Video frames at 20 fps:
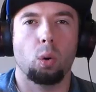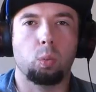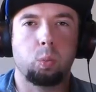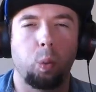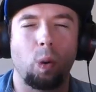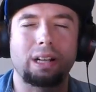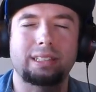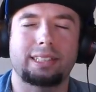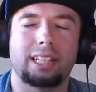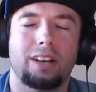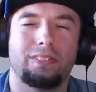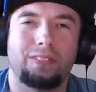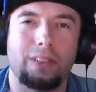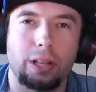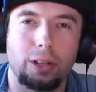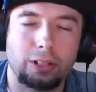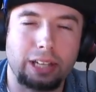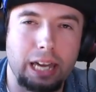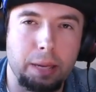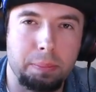What's up,
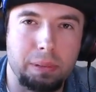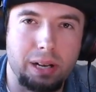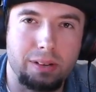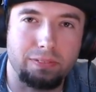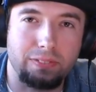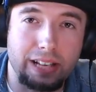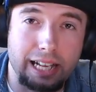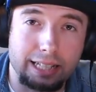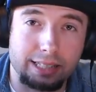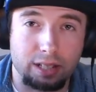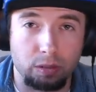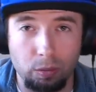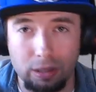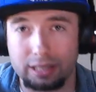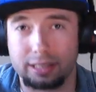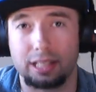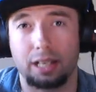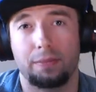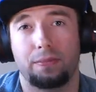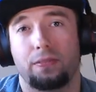fellow K-pop fans, and
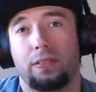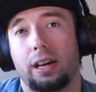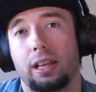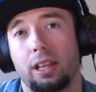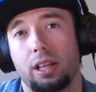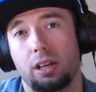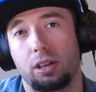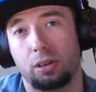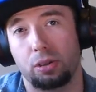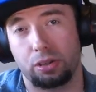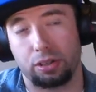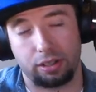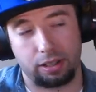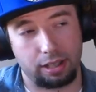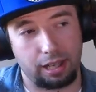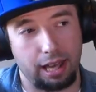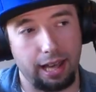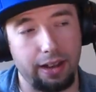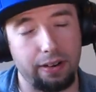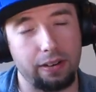what's up, fellow
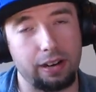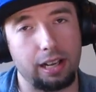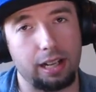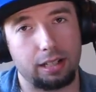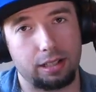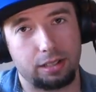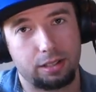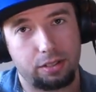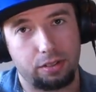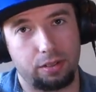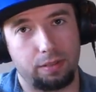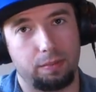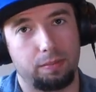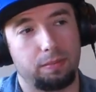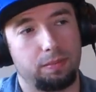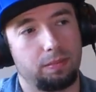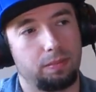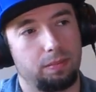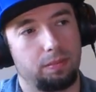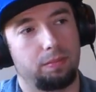carrot
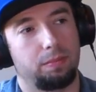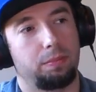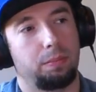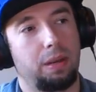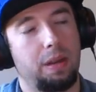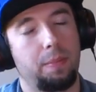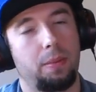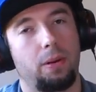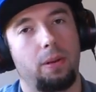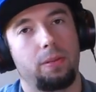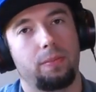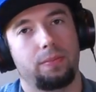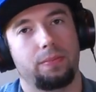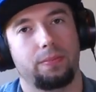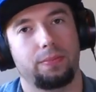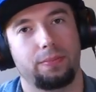people?